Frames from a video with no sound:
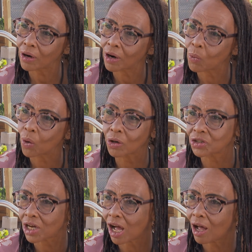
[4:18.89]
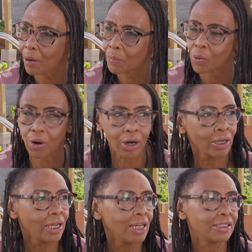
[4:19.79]
a workshop or
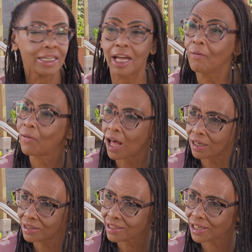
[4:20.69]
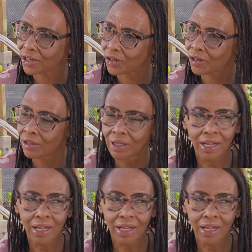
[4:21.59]
to help volunteer.